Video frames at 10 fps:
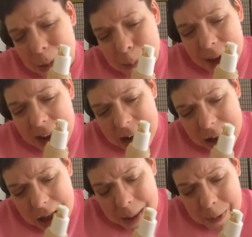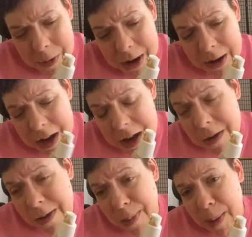But I'm going to
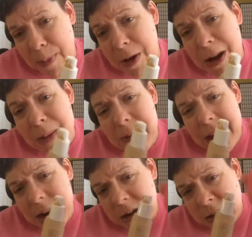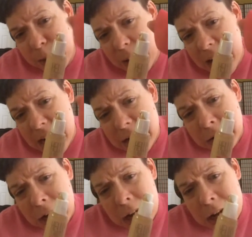use my Beauty Blender sponge